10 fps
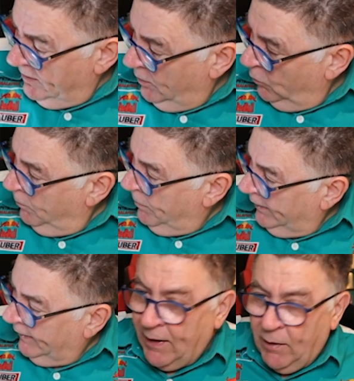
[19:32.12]
we're back
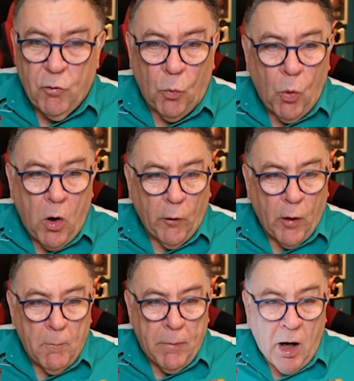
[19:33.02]
down to 1
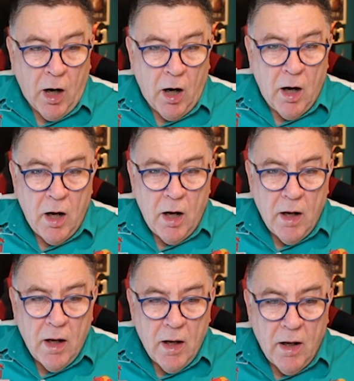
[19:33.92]
bar
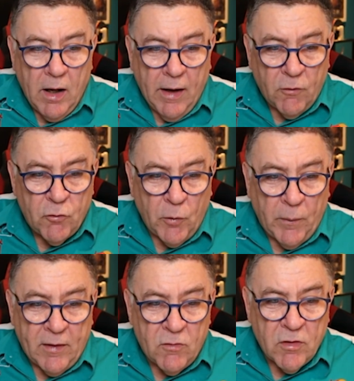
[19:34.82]
and it's doing
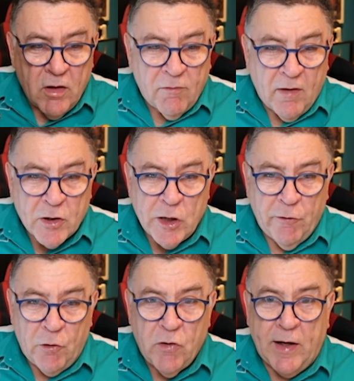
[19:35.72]
its flashing
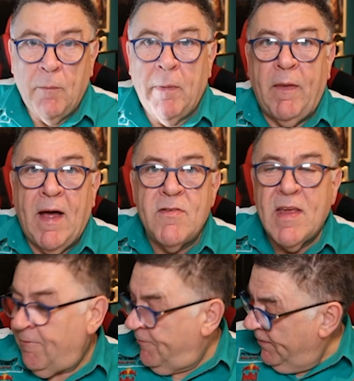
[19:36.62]
routine, but that's
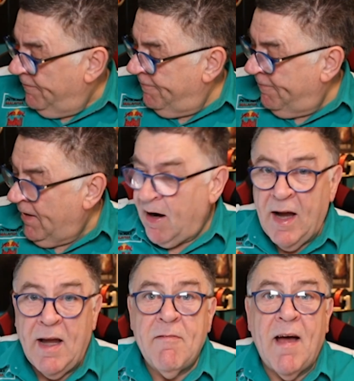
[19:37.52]
after
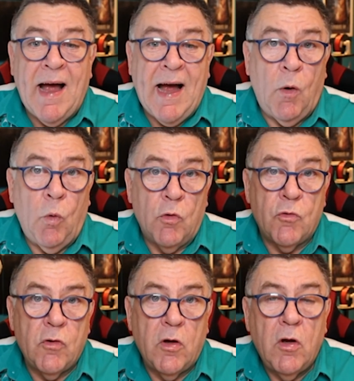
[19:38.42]
5
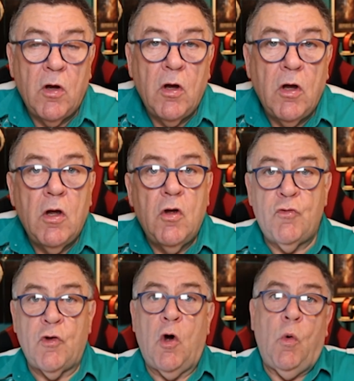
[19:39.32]
hours.
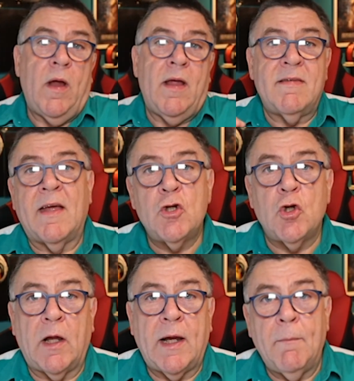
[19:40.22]
So it's
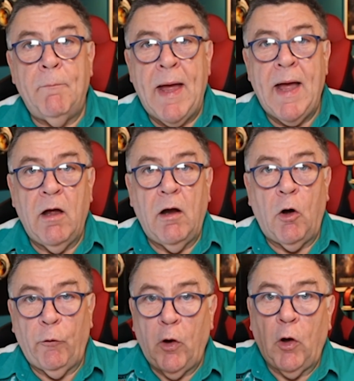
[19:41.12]
actually better
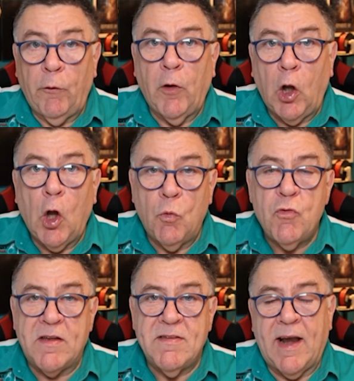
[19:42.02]
on the low
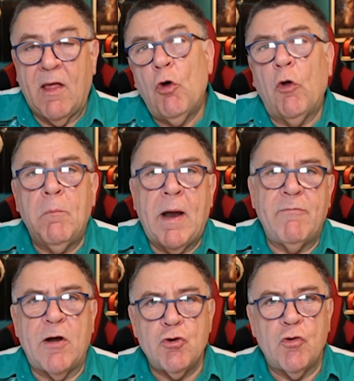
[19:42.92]
setting. I thought the
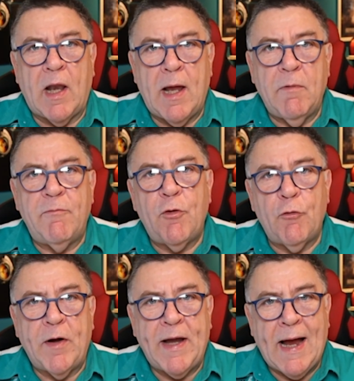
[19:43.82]
manufacturer's claim of
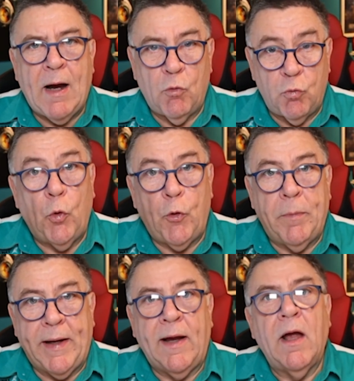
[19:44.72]
3 hours would
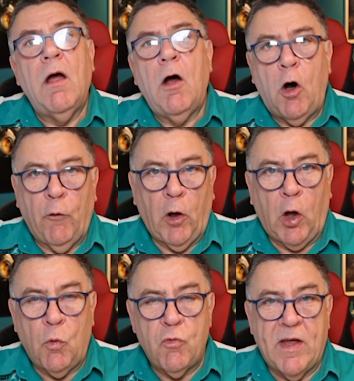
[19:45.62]
be on the
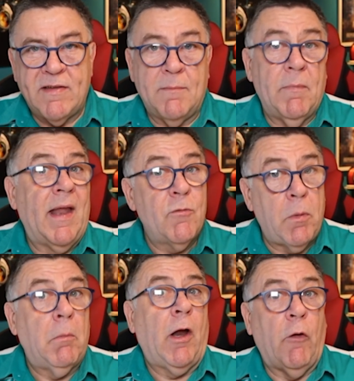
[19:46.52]
low setting, but that's
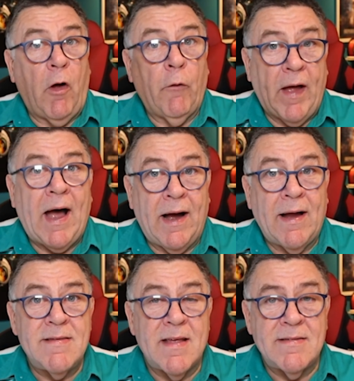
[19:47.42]
probably on the high
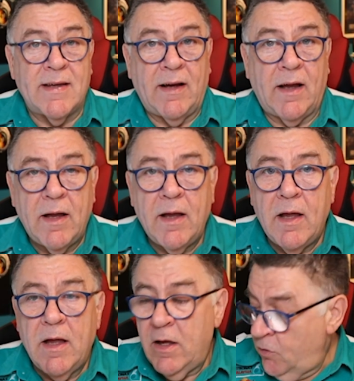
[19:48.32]
setting.
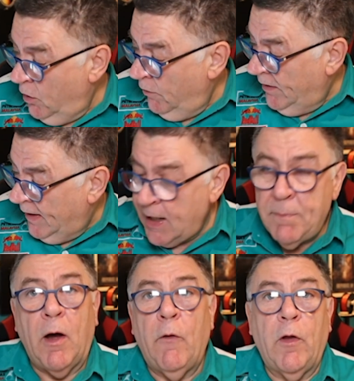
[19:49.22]
So if you keep
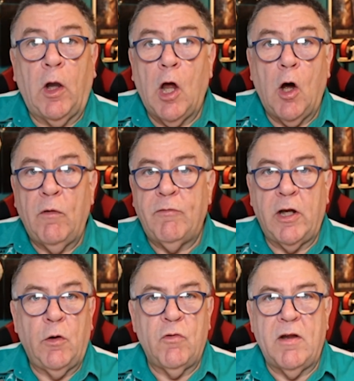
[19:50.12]
it on the low, if you're
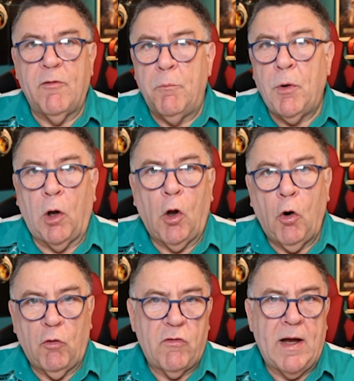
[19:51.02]
using it for
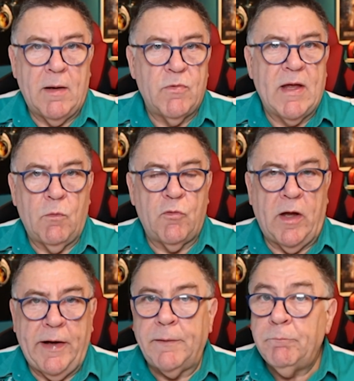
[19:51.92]
prolonged times
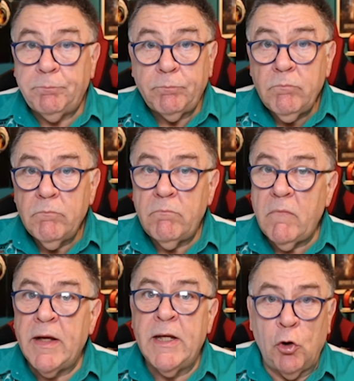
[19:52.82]
outside,
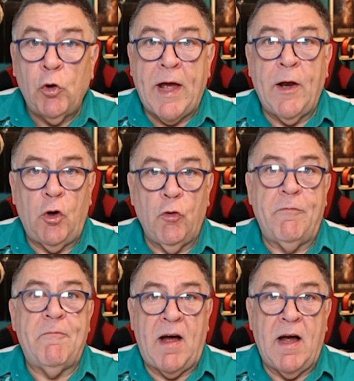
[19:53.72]
you'll get a good
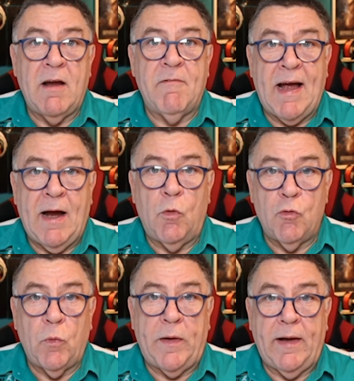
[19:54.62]
5
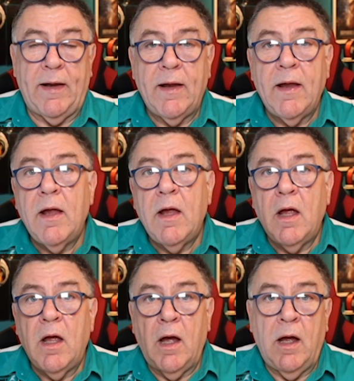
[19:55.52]
hours with it.
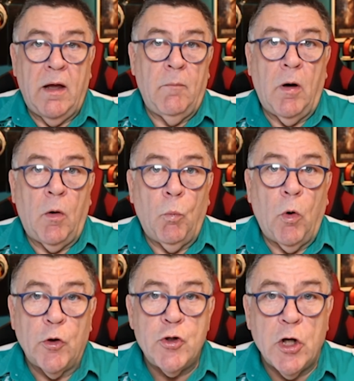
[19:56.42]
on
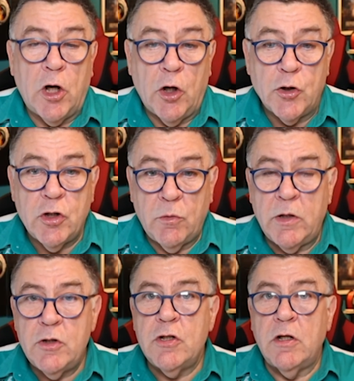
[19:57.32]
one charge,
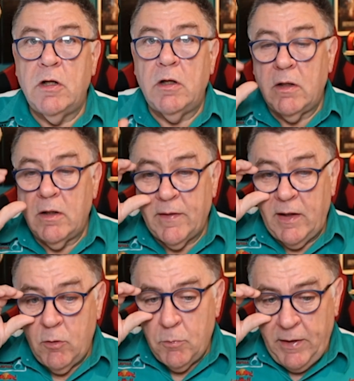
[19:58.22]
which I think
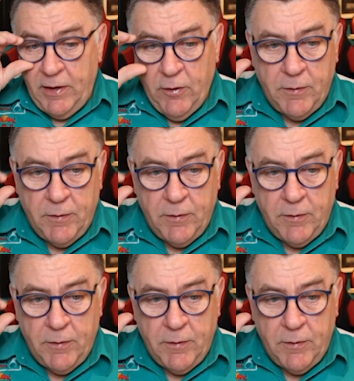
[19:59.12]
is pretty good.